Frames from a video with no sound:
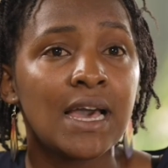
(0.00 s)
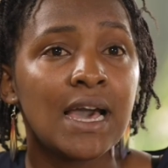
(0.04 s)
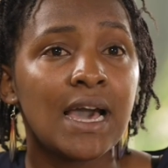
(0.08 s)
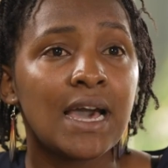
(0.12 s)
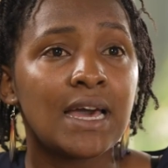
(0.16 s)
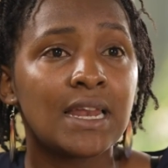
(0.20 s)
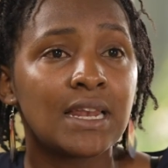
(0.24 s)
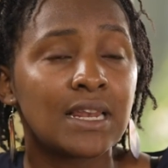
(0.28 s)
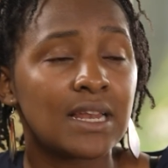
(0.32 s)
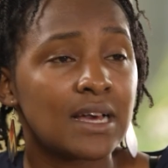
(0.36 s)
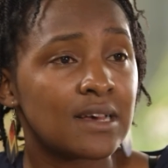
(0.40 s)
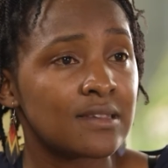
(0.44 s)

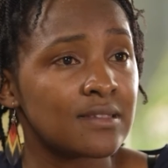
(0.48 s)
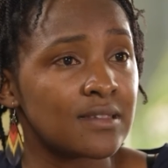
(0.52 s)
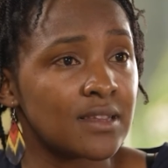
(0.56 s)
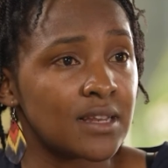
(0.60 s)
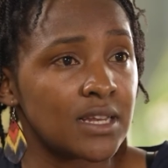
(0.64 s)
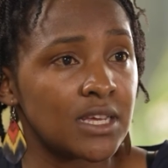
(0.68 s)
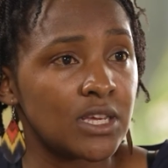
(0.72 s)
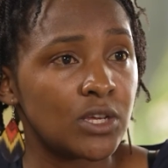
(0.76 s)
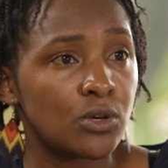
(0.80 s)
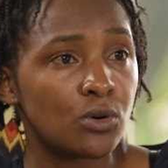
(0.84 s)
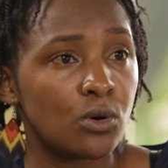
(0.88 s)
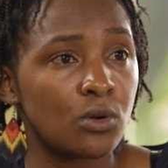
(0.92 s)
And
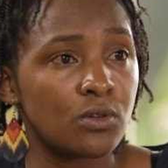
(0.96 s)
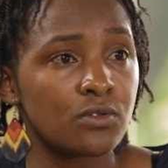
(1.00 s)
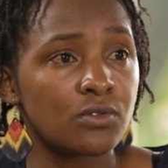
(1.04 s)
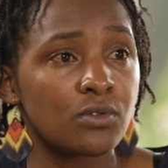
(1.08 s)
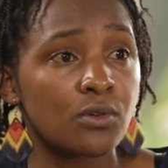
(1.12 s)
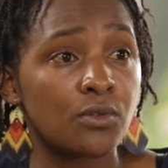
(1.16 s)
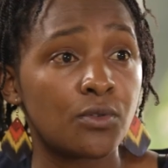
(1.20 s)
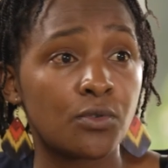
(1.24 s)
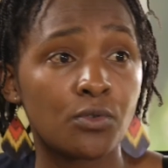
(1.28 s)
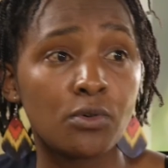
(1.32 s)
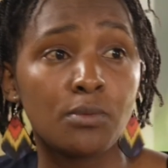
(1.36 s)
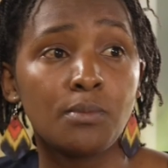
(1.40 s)
lastly,
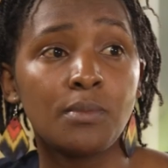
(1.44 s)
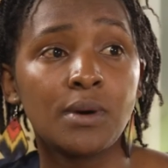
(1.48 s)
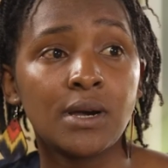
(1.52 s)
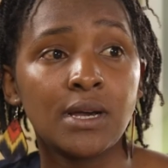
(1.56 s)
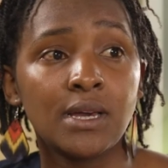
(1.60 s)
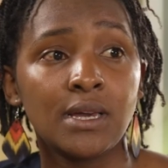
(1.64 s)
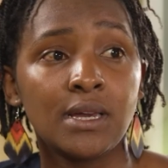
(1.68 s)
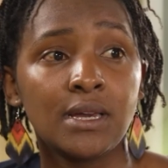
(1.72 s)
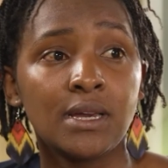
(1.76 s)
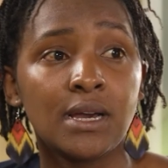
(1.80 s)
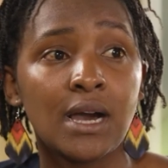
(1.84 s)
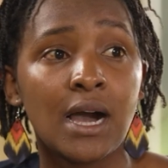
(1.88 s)
also through
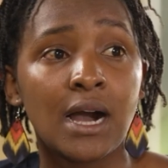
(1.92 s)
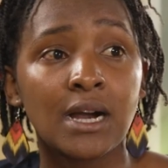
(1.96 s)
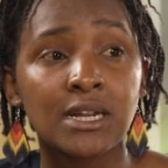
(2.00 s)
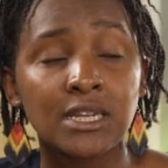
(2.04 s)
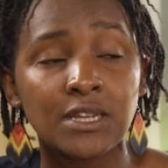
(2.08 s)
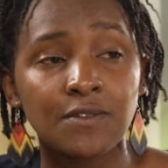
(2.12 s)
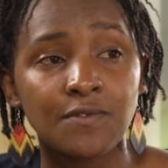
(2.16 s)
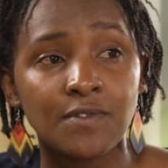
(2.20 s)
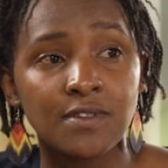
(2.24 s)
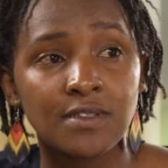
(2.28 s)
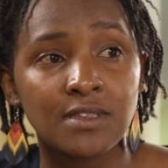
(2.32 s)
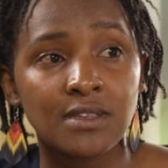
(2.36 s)
my
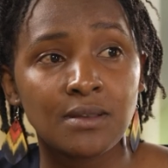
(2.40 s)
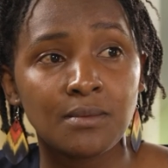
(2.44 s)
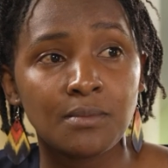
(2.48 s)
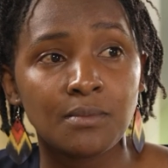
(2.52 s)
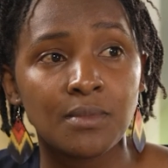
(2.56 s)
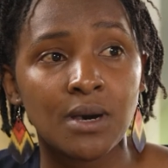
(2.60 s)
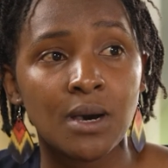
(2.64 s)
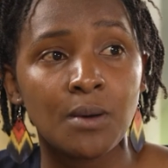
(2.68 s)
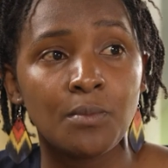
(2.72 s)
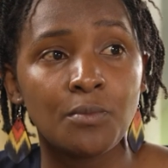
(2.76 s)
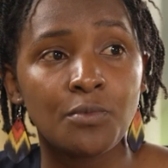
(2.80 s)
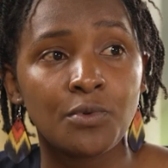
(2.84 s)

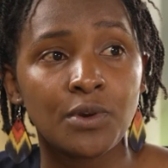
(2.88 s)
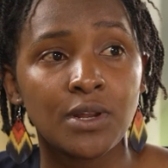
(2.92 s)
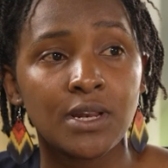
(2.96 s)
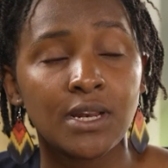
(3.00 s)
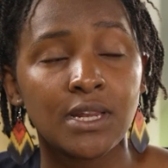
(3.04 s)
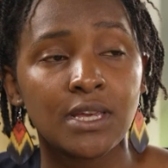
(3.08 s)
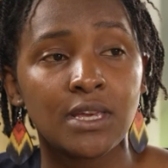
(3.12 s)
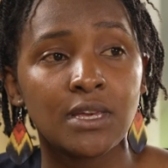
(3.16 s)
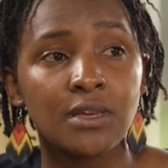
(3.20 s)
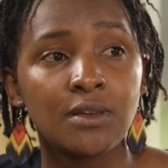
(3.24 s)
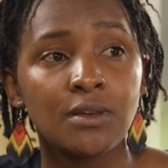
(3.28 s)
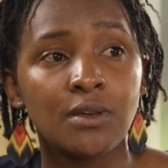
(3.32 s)
activism, I'm
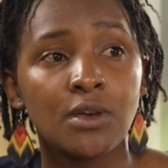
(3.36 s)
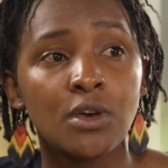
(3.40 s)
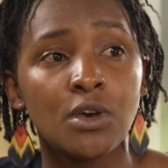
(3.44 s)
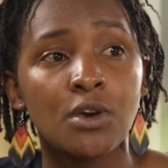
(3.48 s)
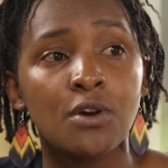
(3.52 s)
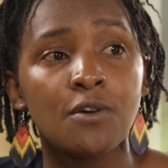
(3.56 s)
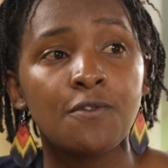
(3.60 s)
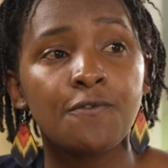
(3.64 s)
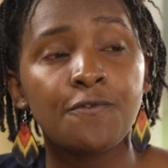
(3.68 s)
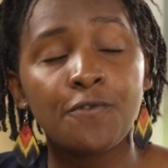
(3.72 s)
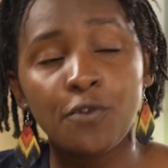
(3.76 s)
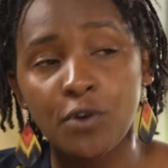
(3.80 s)
really
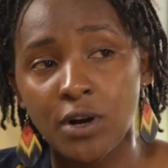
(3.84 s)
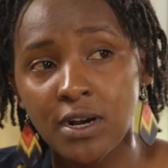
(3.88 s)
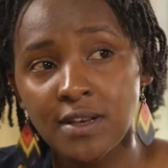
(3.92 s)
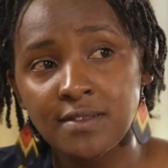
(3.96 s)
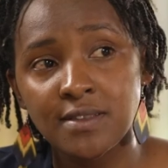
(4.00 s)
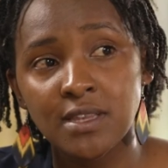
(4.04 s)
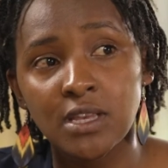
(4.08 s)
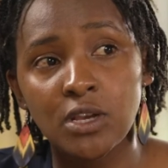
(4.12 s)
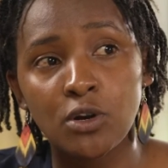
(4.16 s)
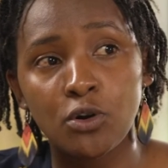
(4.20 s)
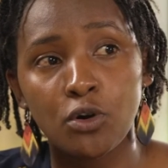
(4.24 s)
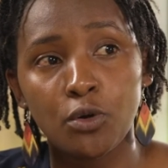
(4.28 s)

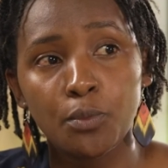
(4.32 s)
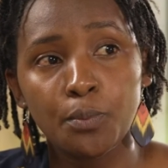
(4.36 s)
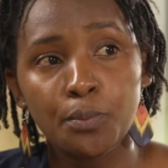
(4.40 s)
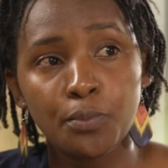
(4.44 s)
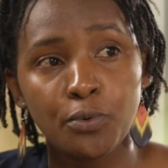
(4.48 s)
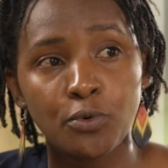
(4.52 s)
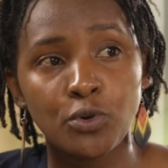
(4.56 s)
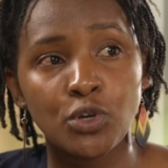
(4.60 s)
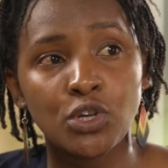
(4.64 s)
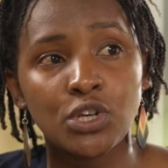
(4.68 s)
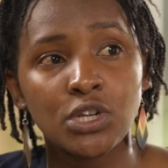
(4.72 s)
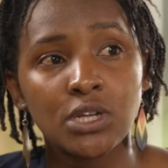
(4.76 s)
focusing on
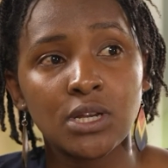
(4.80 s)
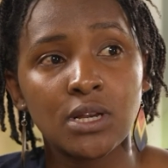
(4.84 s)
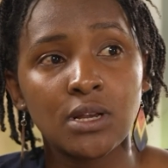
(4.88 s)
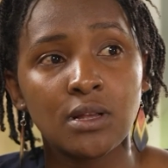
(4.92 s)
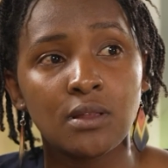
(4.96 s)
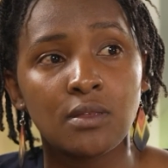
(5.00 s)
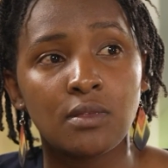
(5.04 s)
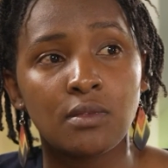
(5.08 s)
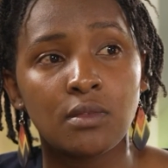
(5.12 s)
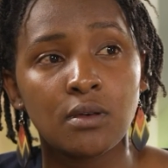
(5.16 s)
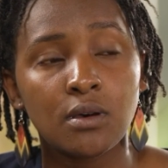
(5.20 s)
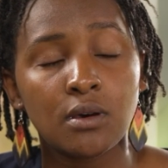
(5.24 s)

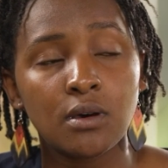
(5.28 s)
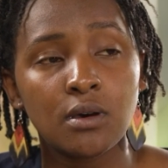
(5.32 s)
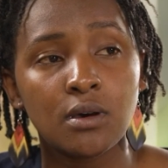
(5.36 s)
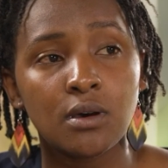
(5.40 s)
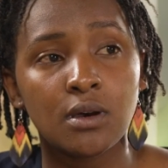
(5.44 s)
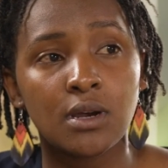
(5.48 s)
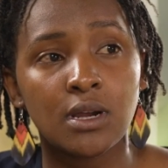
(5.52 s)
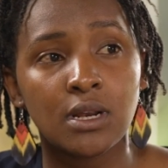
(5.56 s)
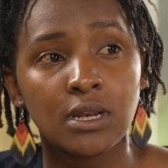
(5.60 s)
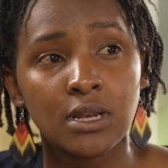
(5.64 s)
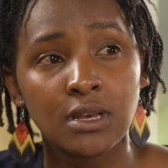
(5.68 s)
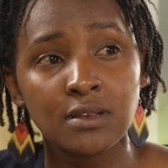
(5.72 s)
pushing
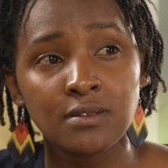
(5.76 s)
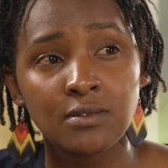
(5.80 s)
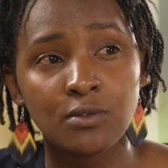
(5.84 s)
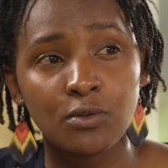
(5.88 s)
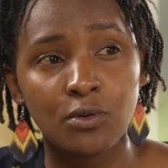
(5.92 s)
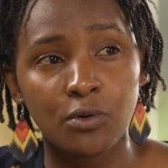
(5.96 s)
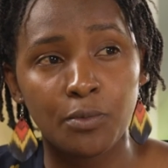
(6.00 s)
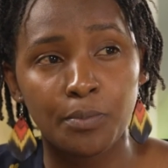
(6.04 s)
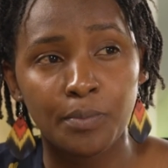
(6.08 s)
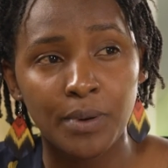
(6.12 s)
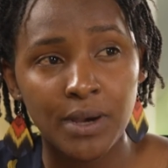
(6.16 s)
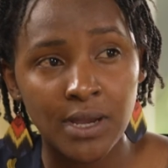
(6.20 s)
the
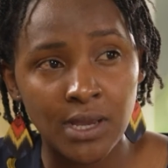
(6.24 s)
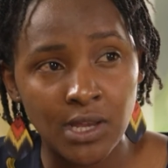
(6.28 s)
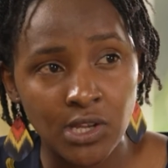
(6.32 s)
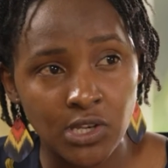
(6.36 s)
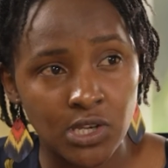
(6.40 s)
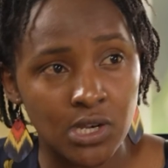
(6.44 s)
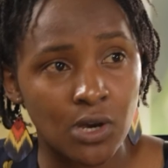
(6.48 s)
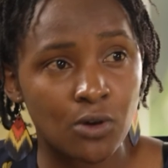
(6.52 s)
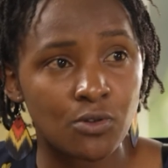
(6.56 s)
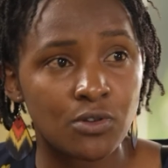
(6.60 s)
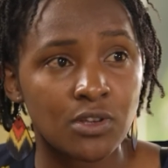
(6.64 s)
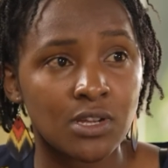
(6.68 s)
Glasgow
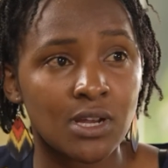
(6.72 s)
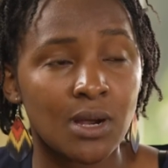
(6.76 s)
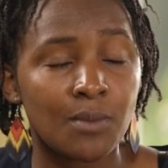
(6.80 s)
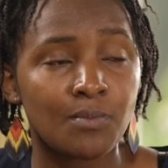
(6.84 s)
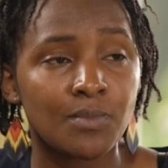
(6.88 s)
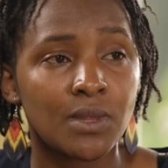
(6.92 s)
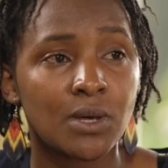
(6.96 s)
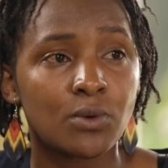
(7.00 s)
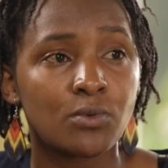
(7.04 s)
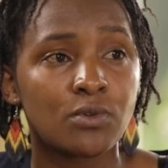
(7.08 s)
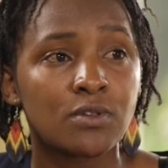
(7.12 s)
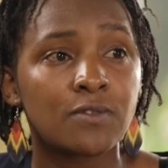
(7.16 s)
package
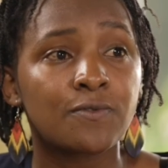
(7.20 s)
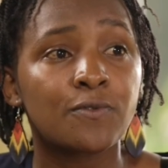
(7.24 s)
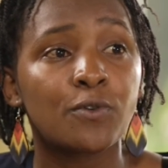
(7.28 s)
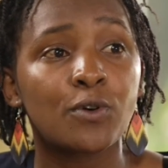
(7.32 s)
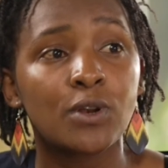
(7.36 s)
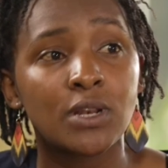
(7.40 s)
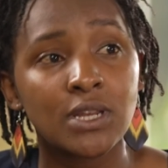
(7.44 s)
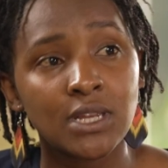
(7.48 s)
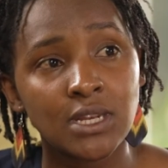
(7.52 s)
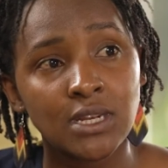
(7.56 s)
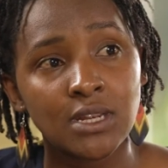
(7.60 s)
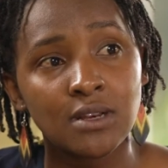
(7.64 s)
outcome that was
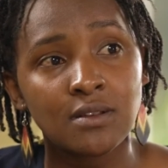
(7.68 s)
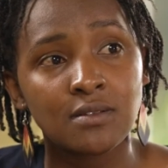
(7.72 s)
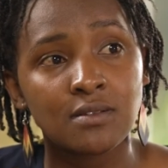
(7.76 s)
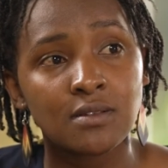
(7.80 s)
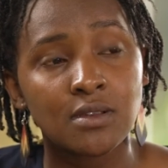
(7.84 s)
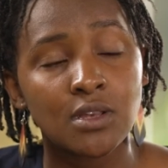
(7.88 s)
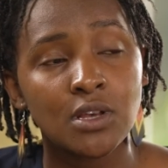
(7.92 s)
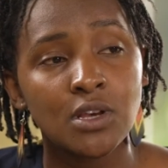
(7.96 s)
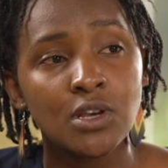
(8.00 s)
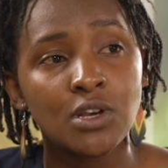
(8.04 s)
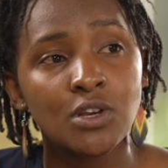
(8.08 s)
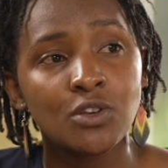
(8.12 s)
for
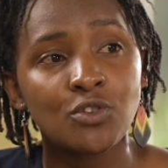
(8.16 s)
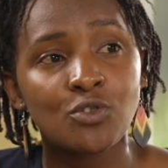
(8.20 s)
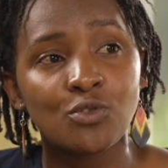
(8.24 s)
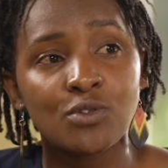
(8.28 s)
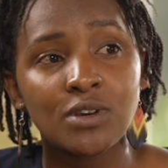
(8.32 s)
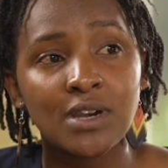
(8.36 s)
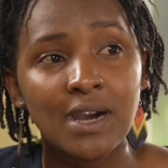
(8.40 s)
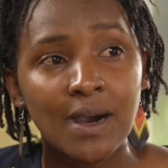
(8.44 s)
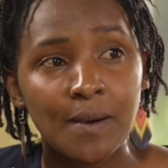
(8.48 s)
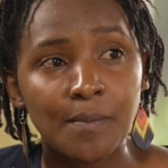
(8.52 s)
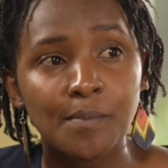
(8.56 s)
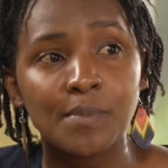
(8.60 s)
leaders to
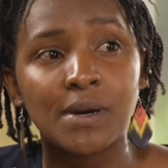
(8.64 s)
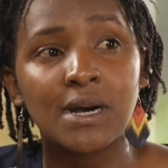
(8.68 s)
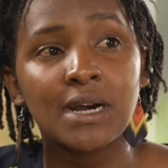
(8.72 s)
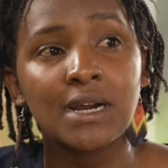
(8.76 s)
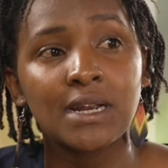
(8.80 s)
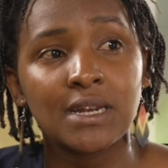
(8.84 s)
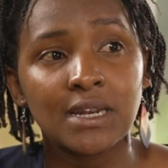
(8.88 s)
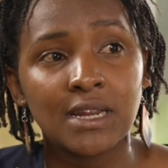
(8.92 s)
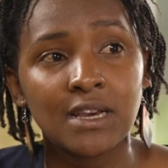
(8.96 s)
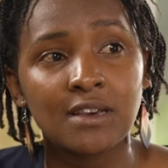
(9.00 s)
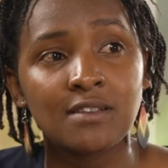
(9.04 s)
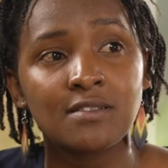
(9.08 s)
come
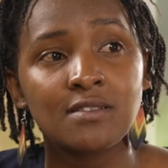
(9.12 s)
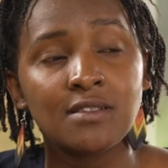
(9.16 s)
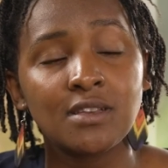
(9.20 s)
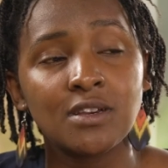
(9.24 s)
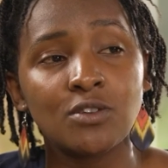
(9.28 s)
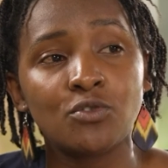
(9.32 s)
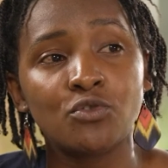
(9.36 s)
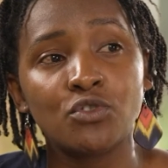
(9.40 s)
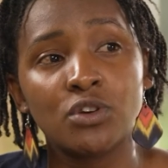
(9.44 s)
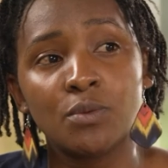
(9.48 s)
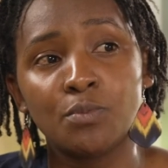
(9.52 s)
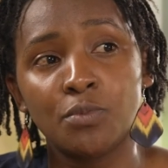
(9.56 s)
back next
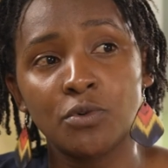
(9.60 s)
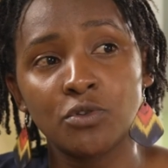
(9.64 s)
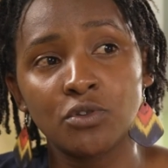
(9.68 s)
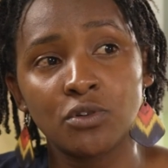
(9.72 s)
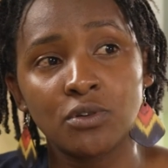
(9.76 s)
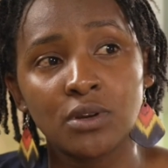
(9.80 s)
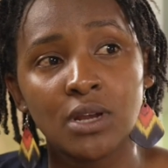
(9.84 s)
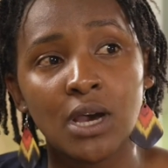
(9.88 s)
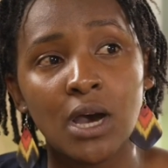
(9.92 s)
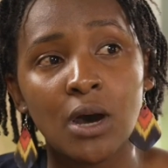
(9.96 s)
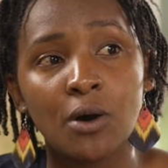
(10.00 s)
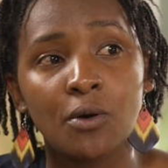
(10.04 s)
year to report
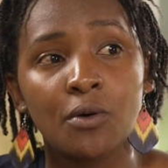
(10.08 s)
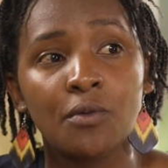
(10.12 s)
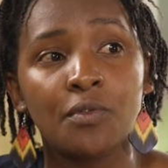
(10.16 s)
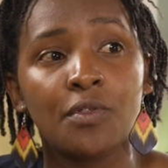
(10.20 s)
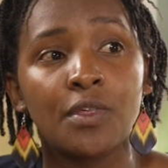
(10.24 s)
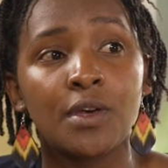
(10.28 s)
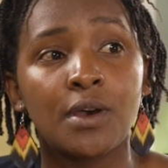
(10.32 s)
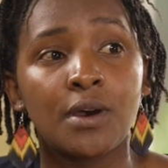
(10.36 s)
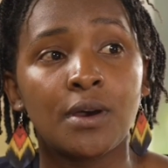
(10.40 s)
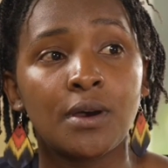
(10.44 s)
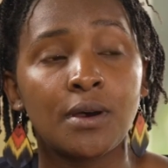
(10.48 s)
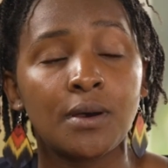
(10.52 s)
on how
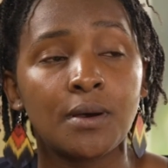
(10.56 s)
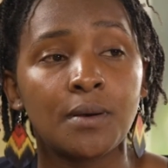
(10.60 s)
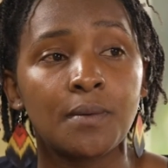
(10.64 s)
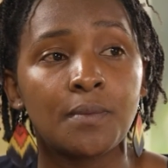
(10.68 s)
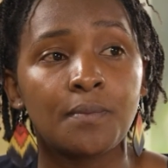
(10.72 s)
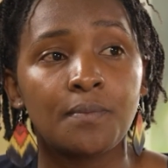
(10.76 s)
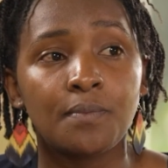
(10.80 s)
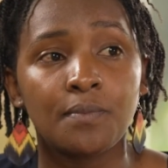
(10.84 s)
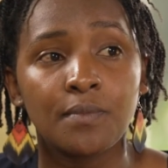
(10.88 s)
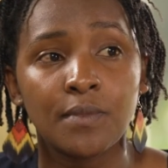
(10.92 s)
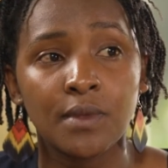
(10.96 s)
they're